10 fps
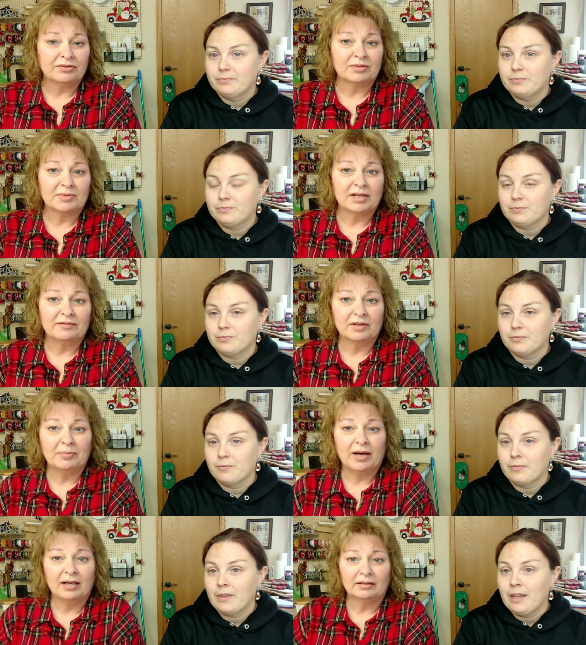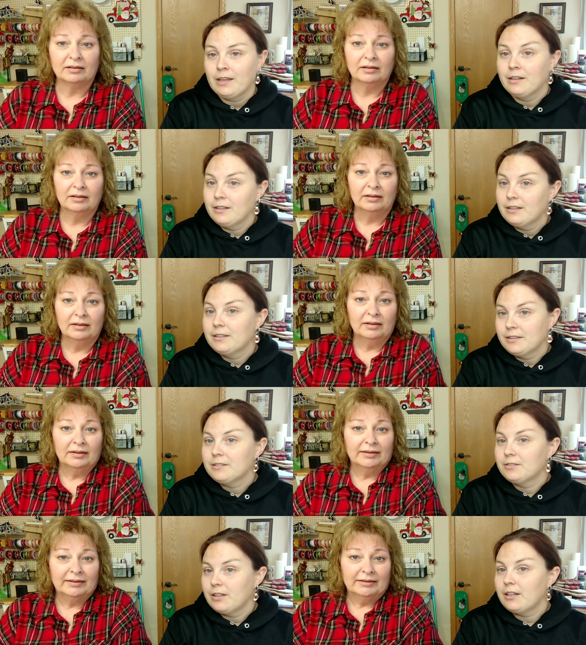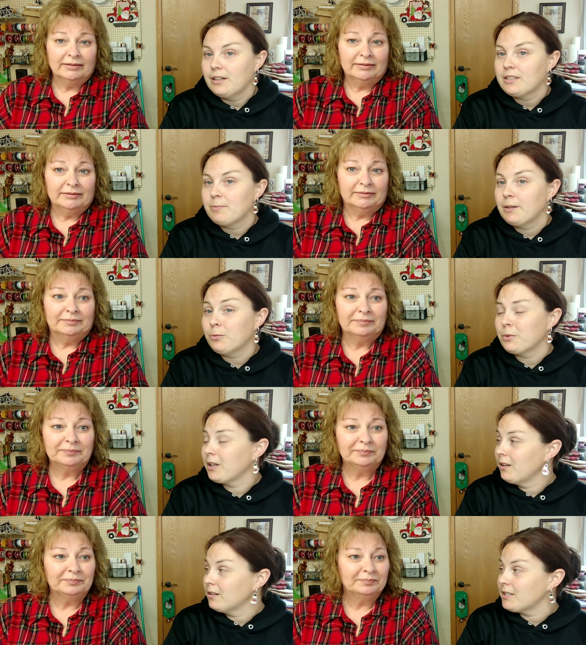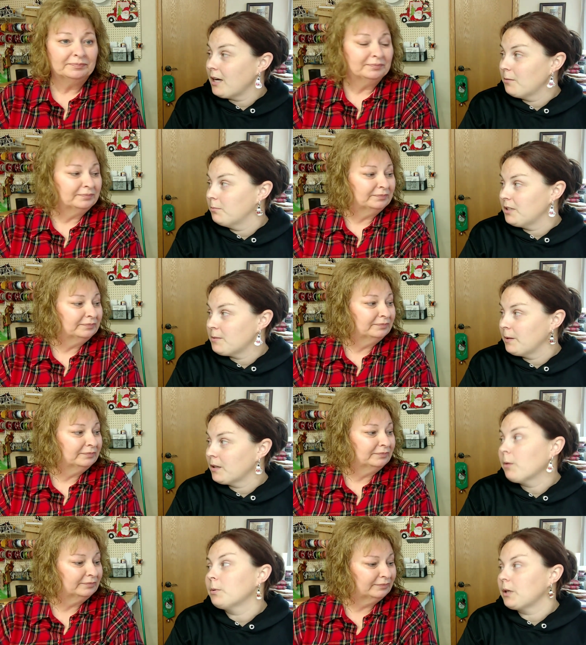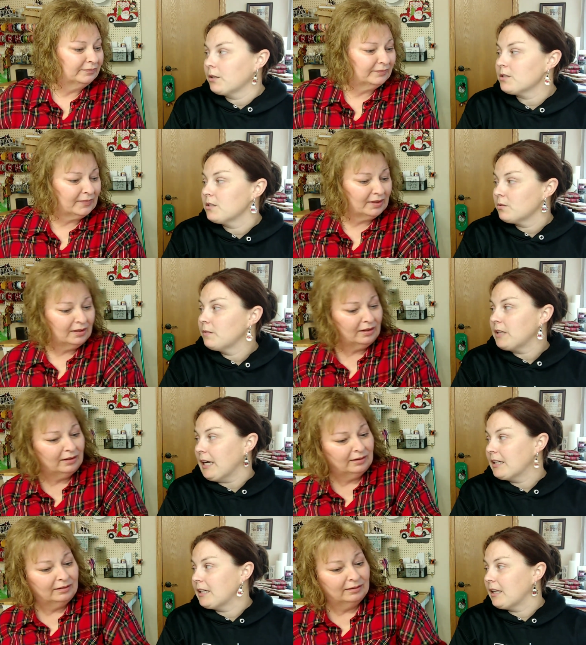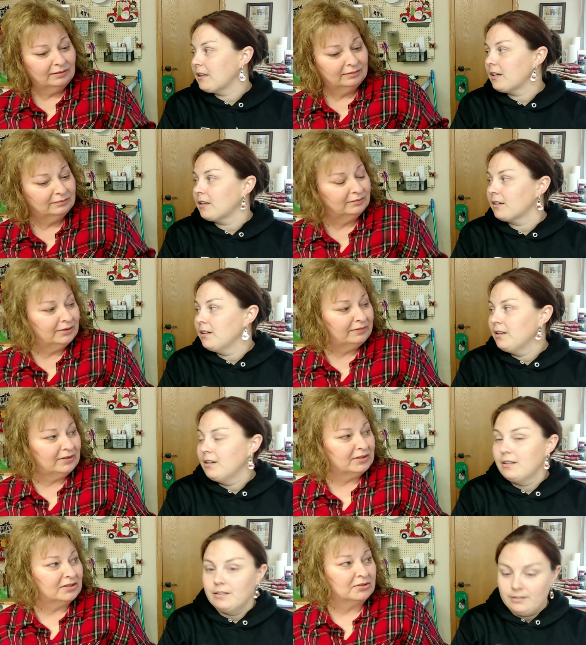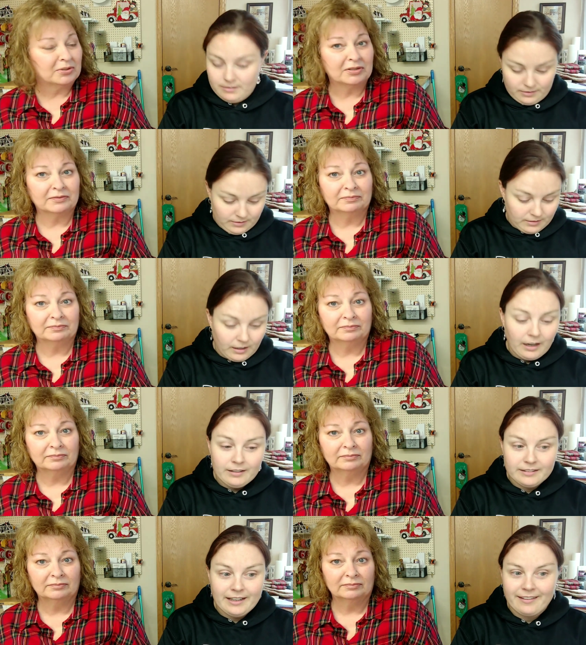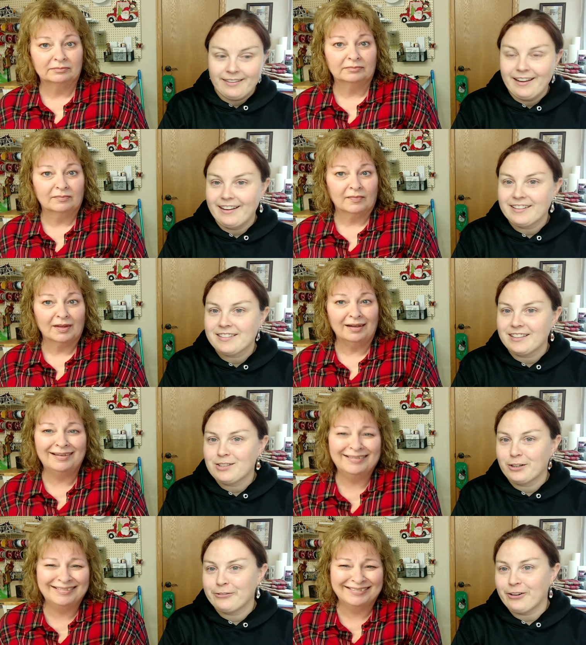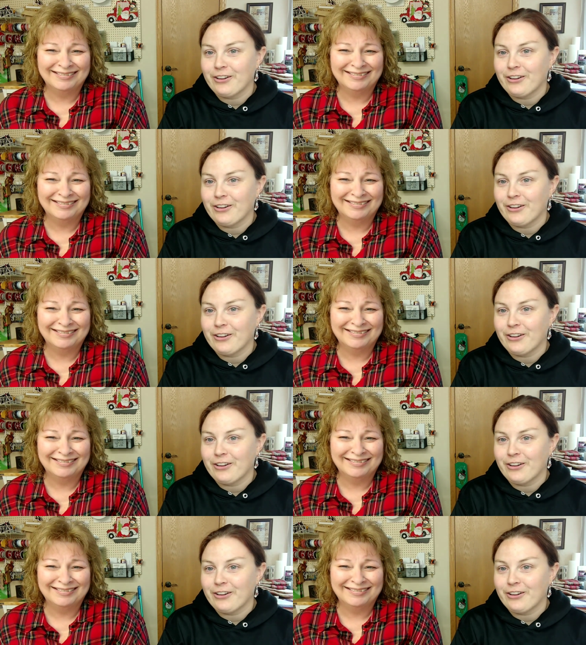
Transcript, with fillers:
Speaker 1: throw some stuff in the pot and.
Speaker 2: It's been a really long time. It's been a couple years since we've dyed anything. You're very short. I yeah, thanks. That's your